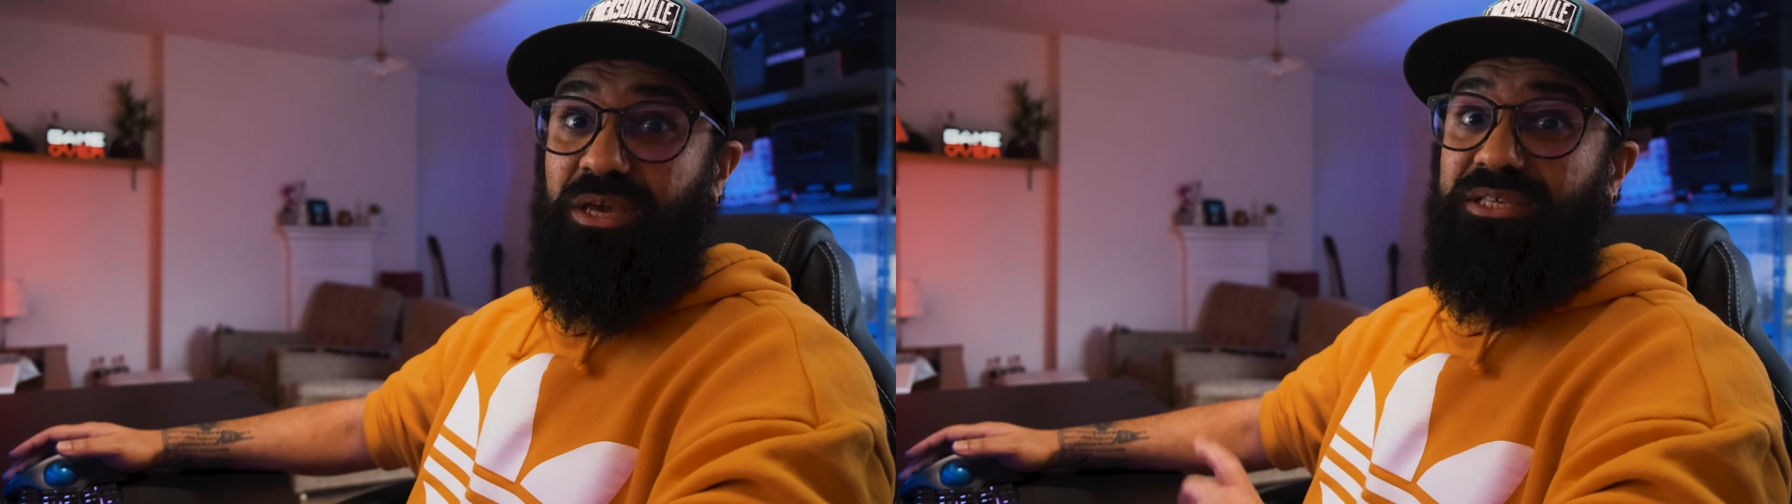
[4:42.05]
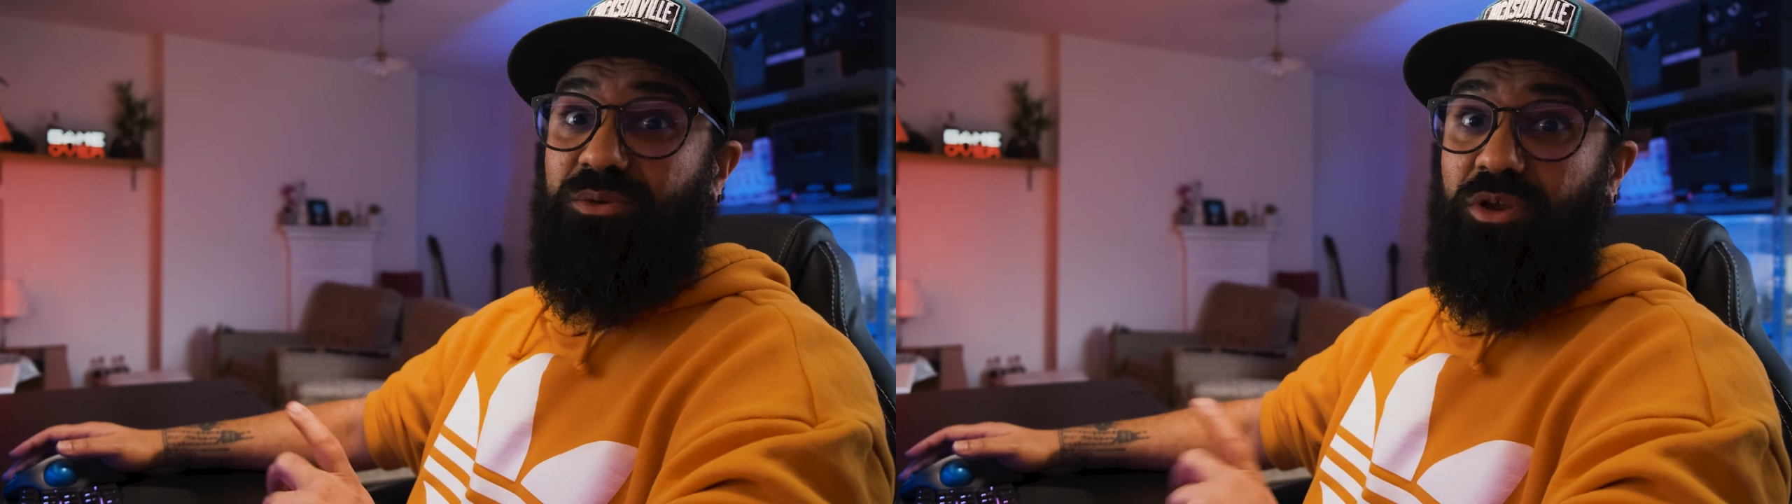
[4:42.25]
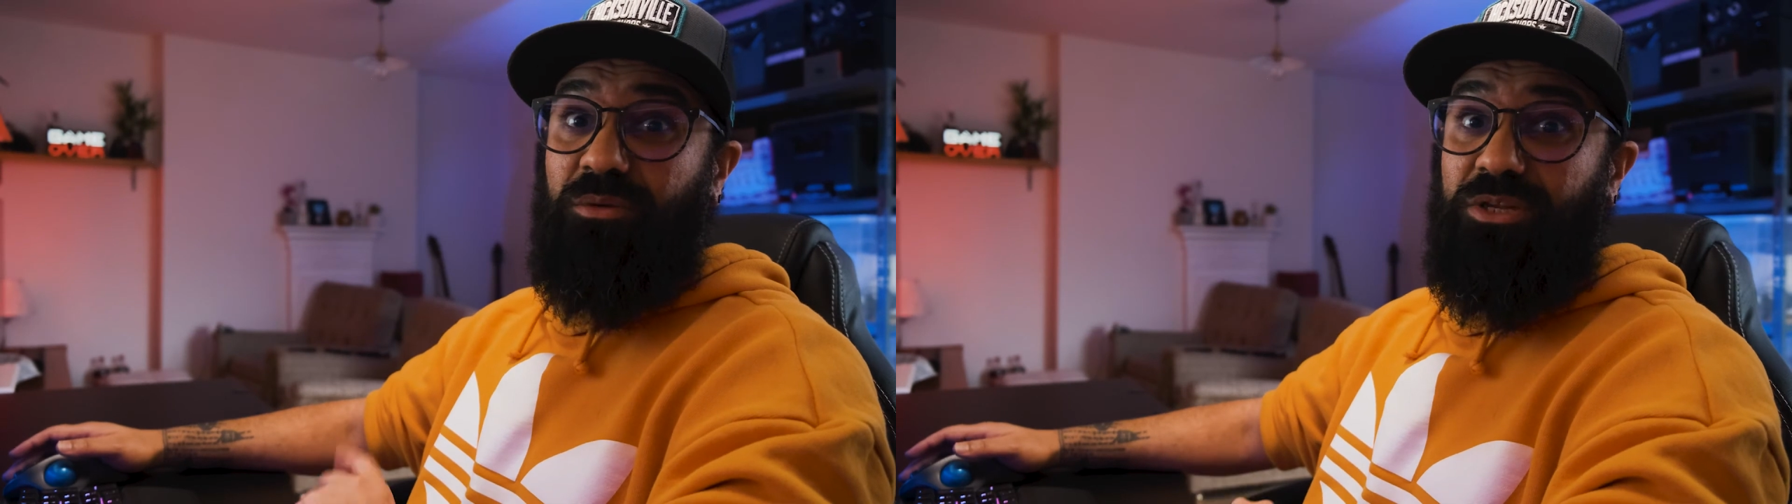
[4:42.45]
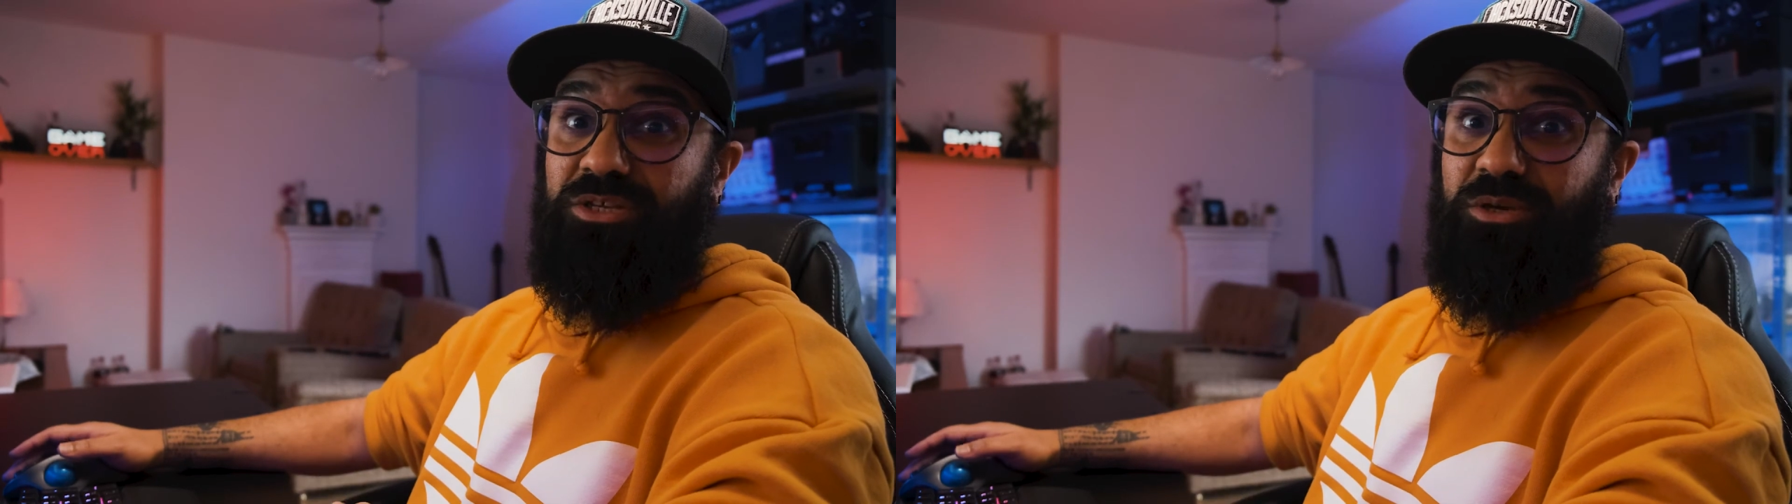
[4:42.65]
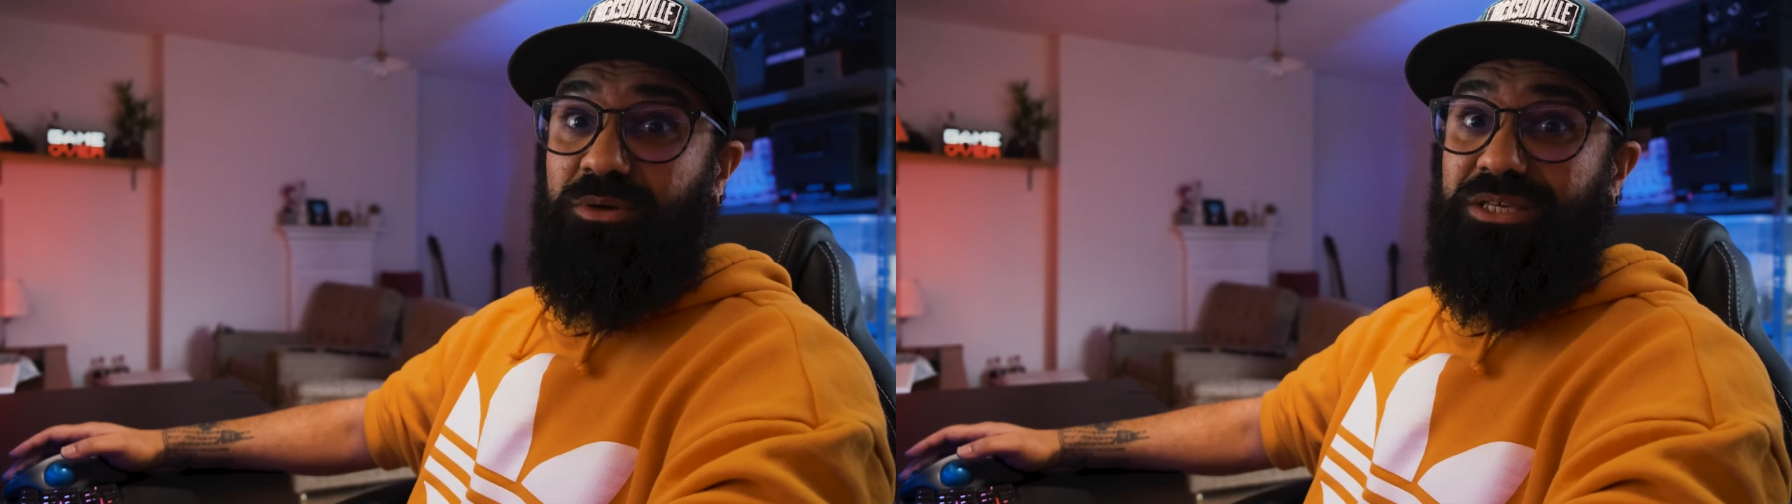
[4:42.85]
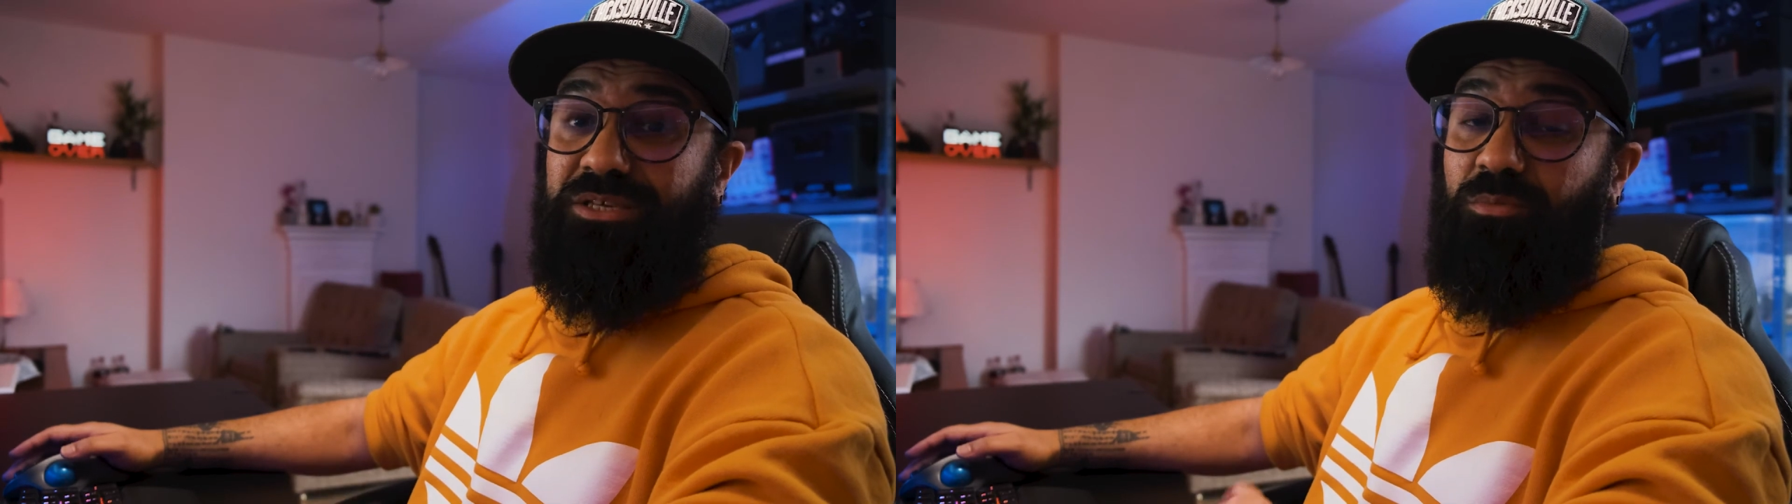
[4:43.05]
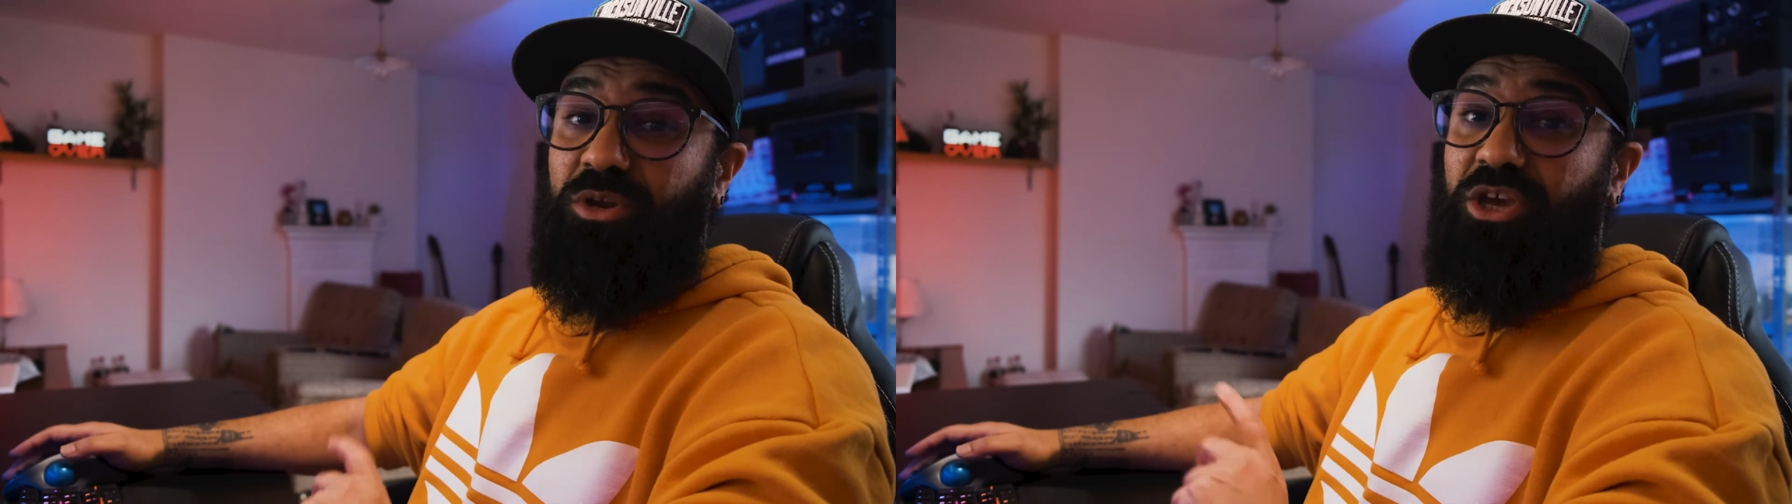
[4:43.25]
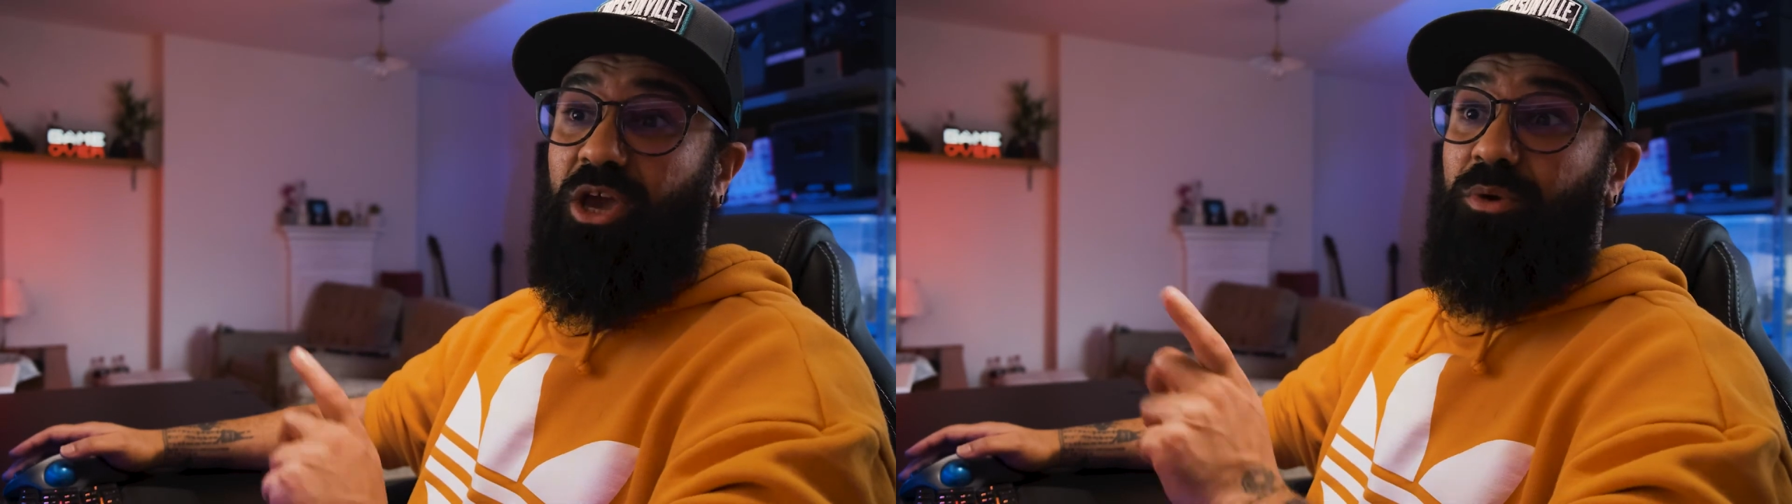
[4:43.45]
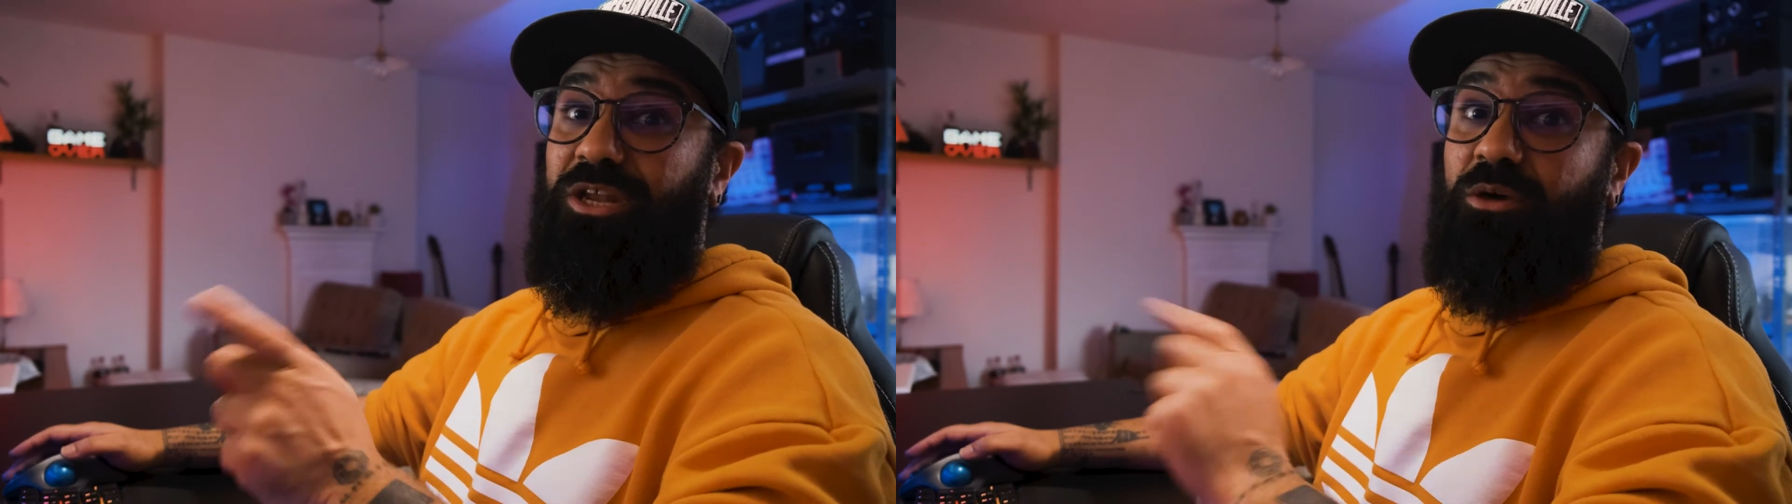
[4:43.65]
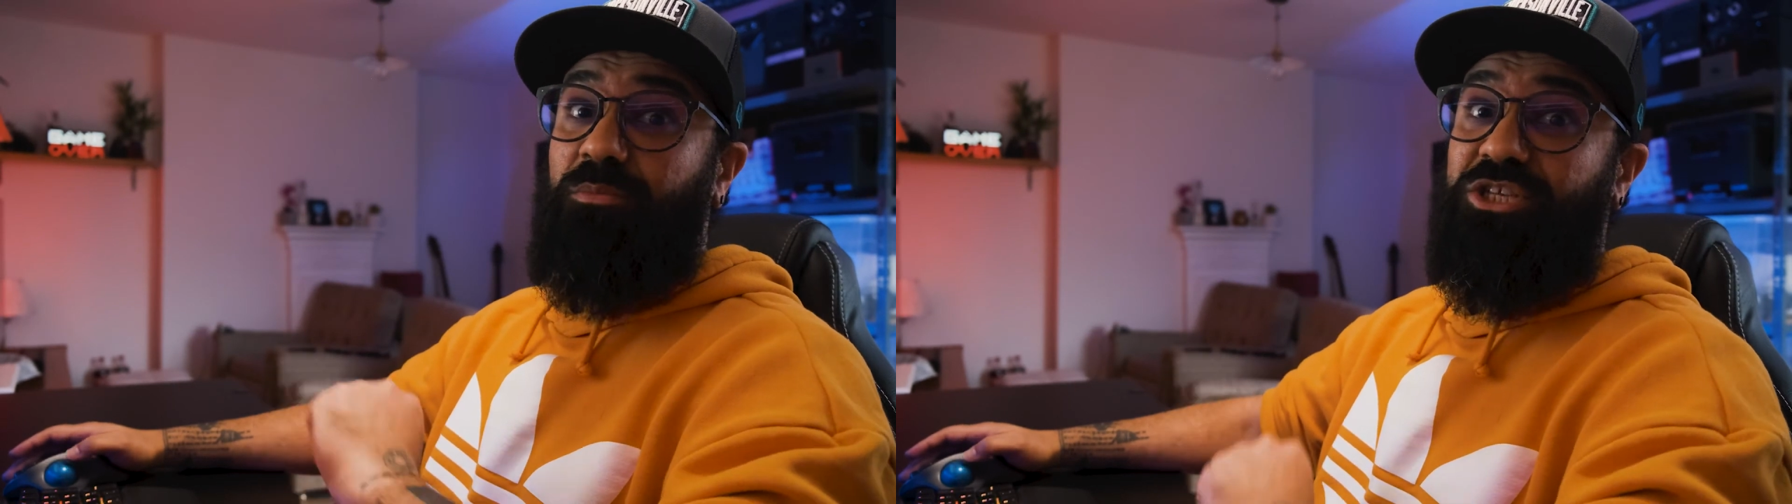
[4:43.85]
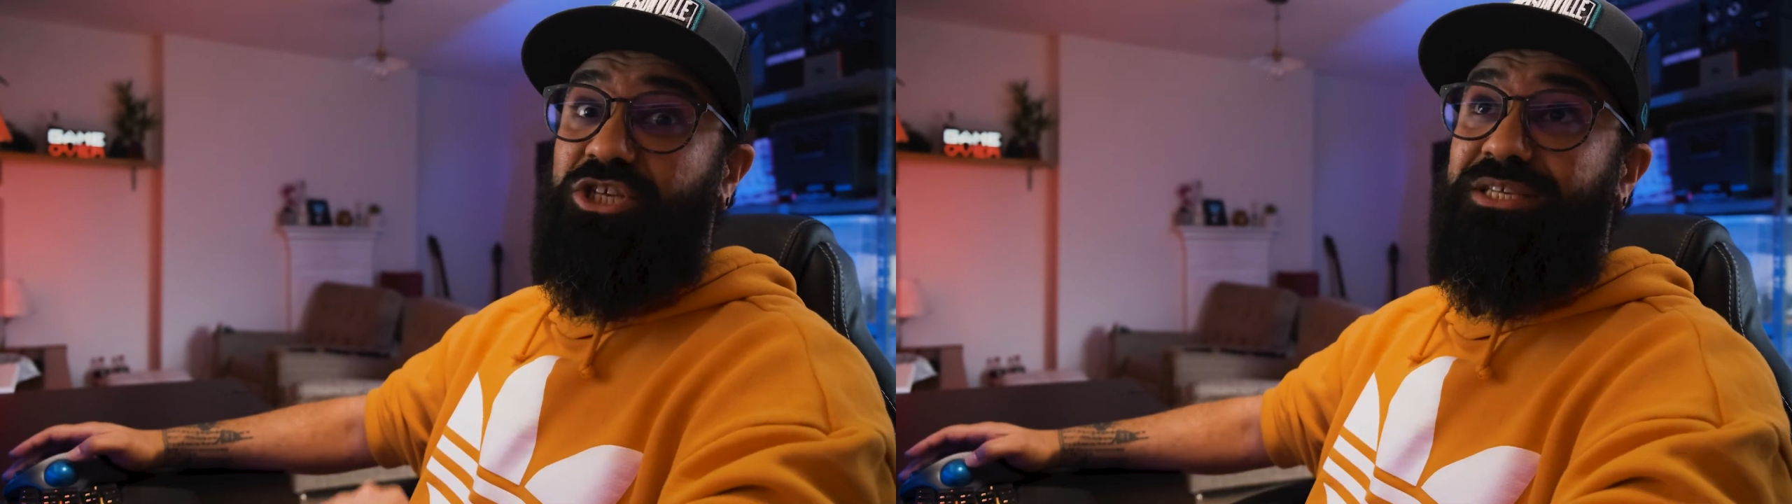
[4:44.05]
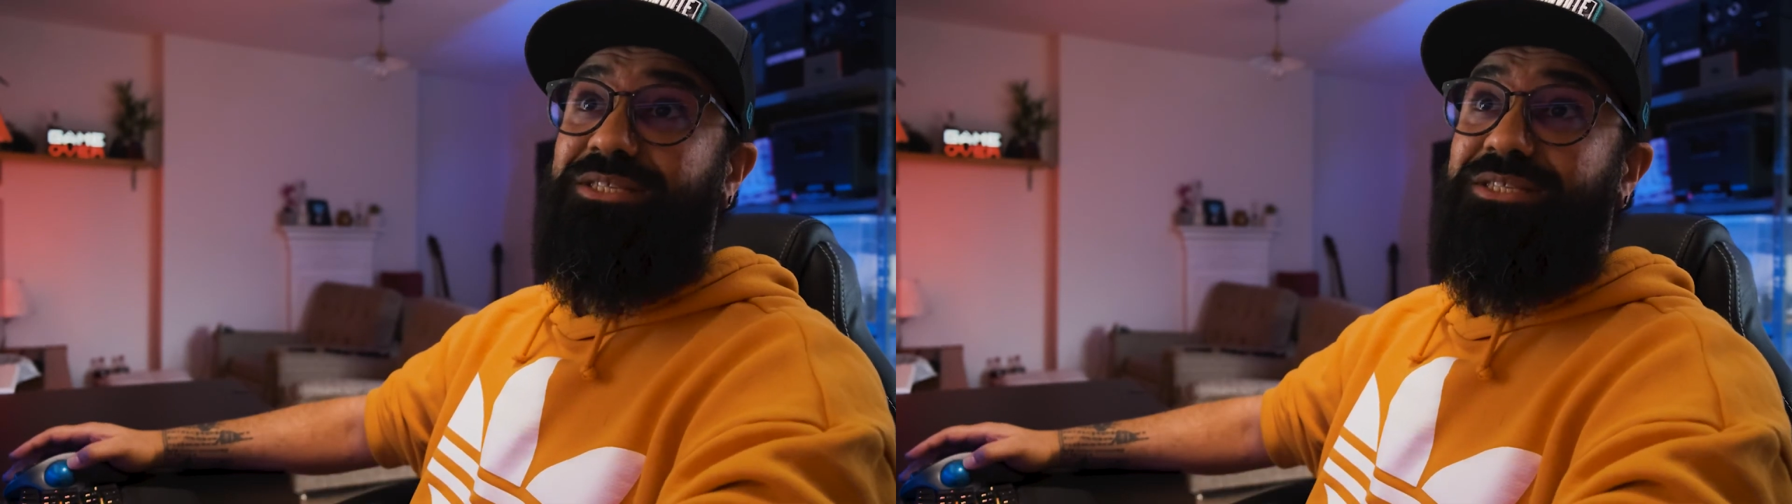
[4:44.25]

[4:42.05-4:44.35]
So what I'm going to do is I'm going to go in, I'm going to change the